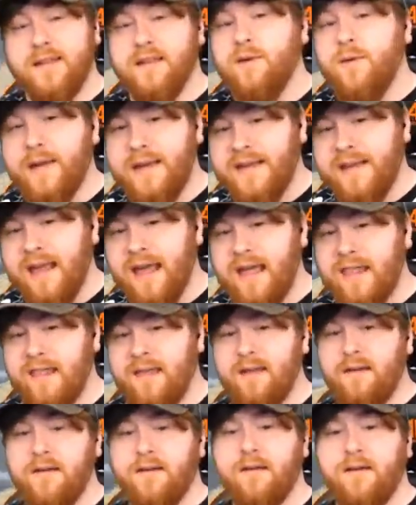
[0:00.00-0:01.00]
quite get
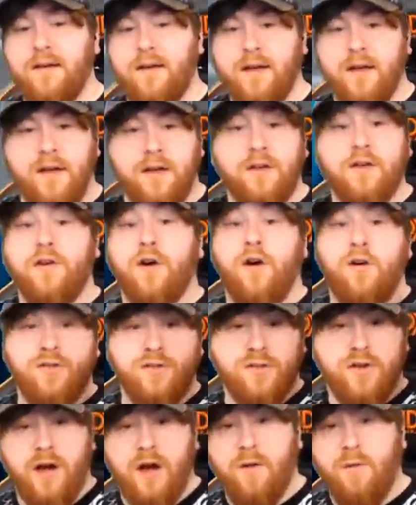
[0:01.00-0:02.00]
there.
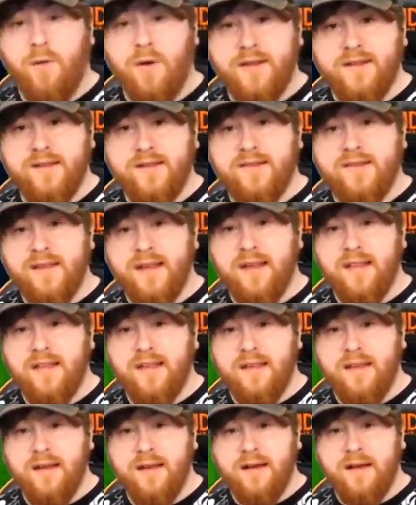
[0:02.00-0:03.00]
Also, I want to say
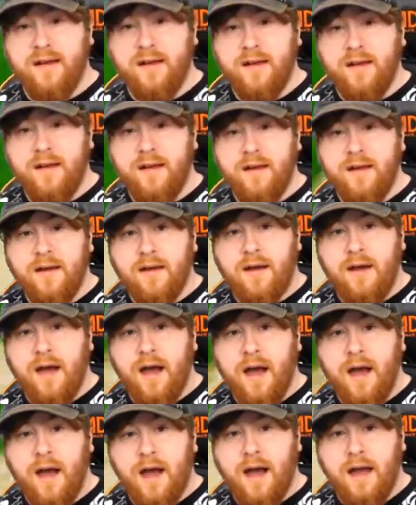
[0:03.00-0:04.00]
that
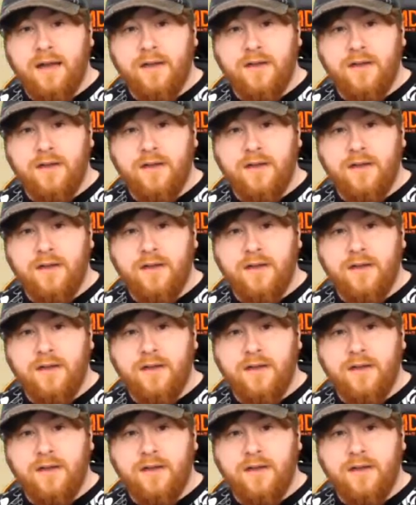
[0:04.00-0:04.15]
I